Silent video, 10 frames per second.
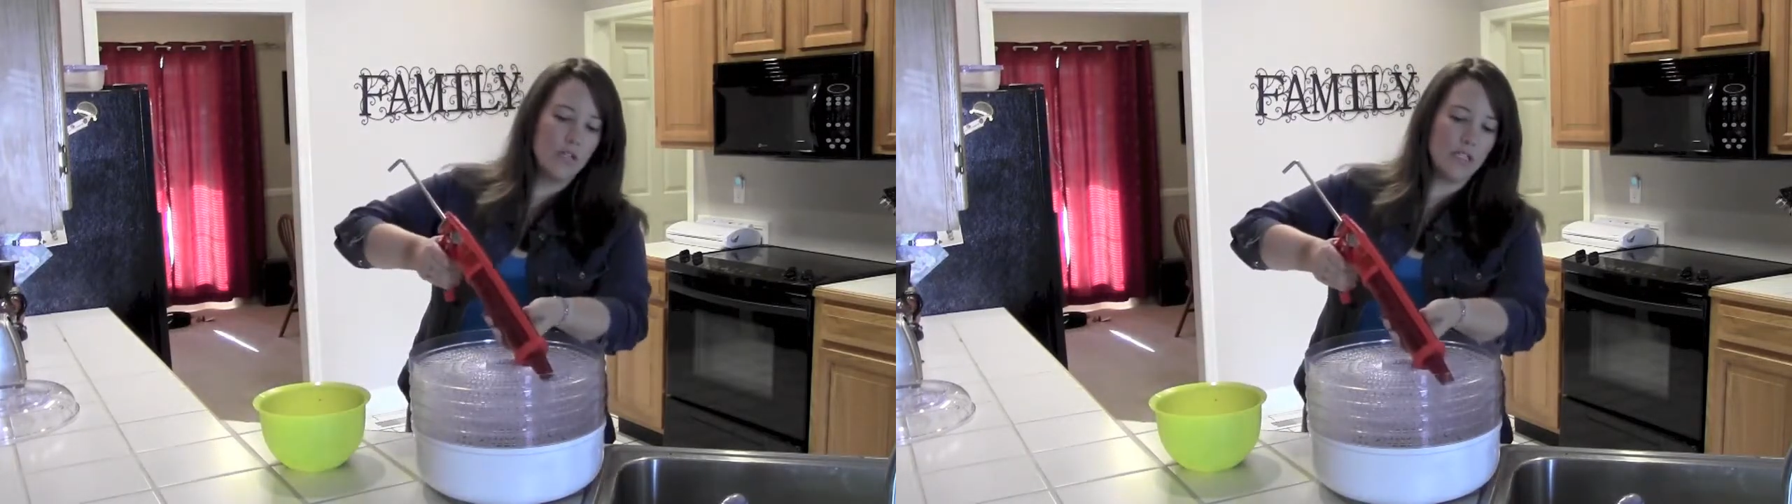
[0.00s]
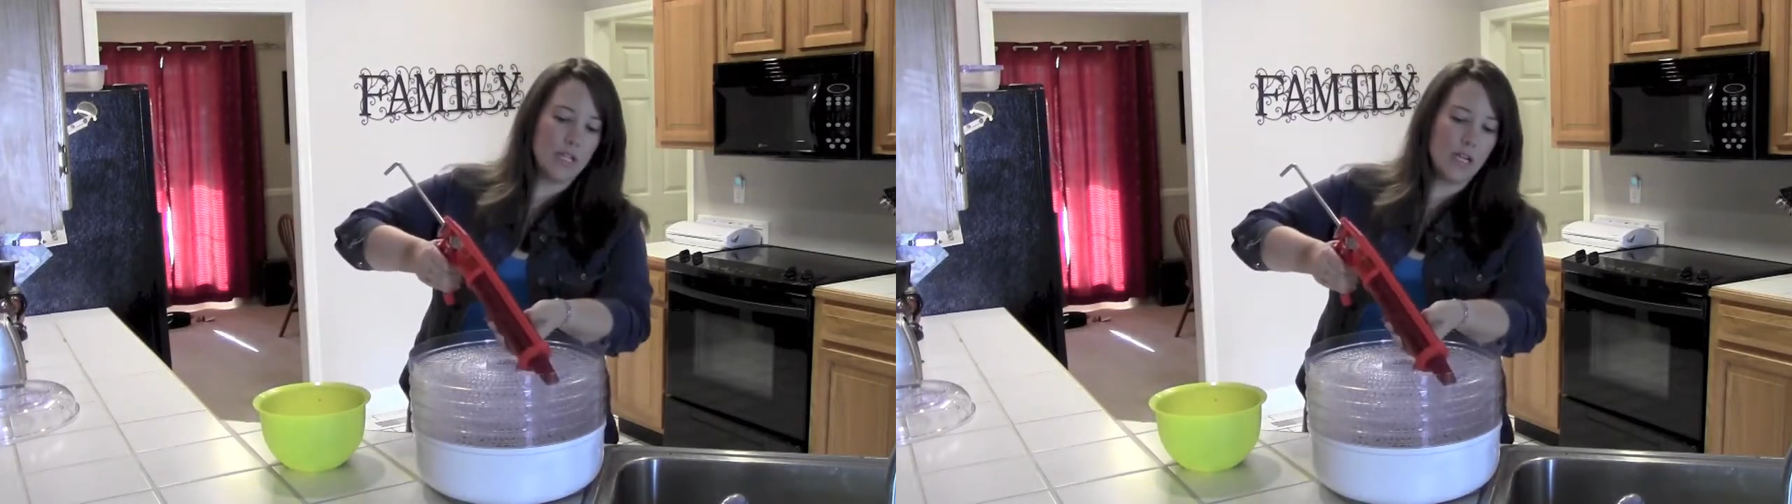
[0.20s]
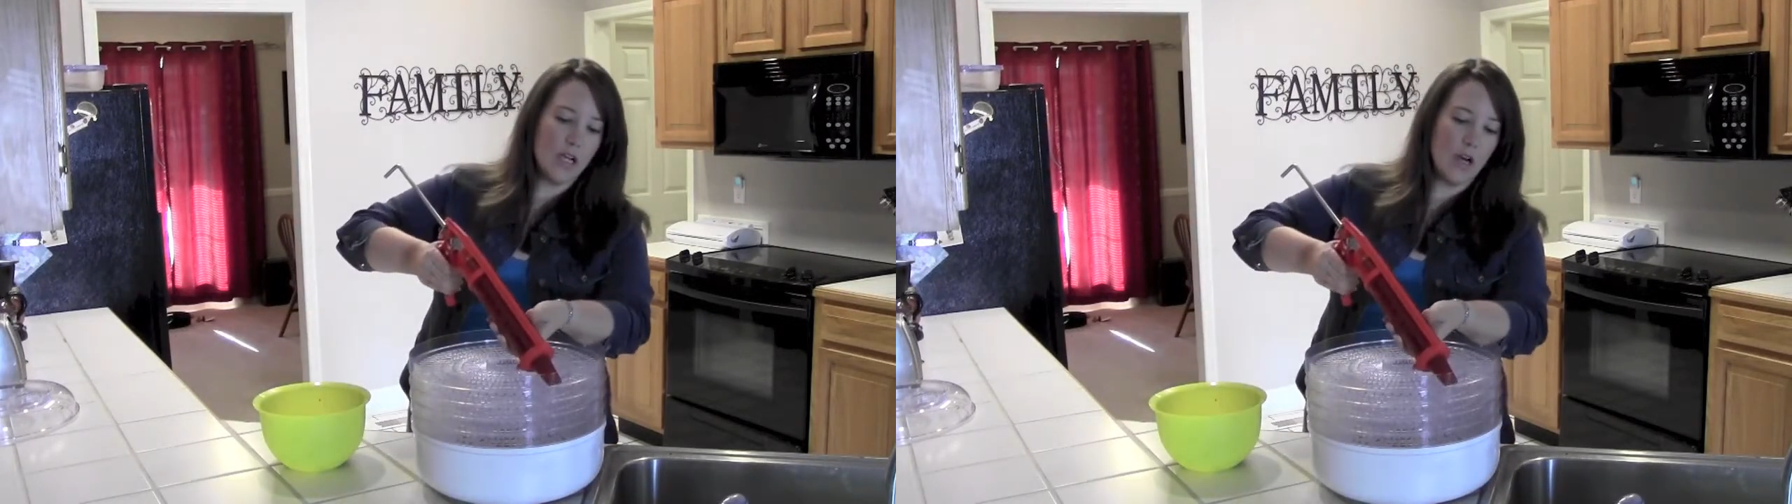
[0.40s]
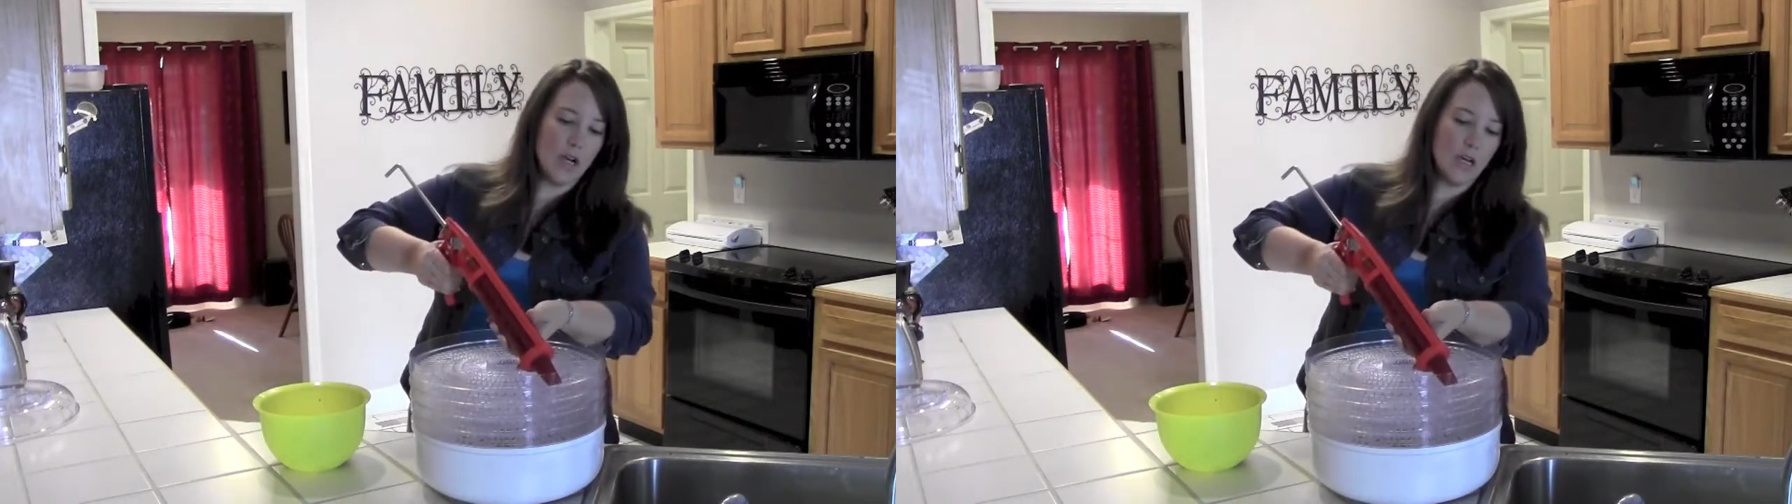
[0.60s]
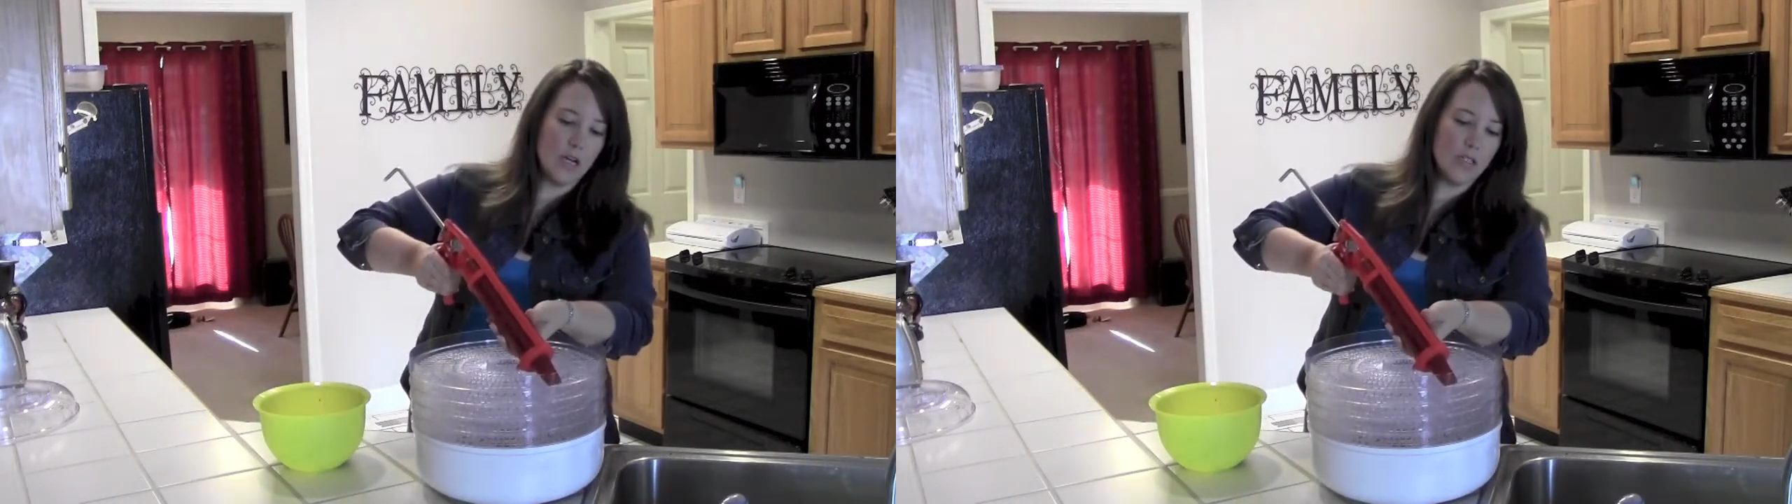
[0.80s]
just like a
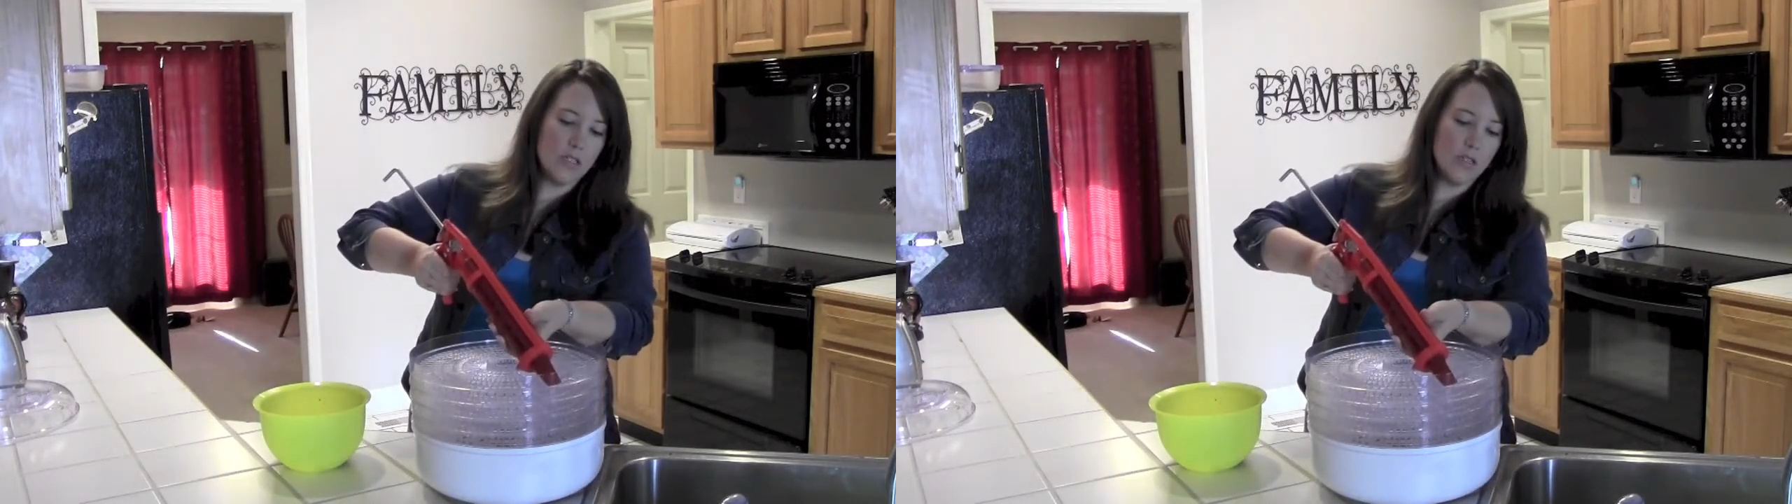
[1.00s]
caulk gun,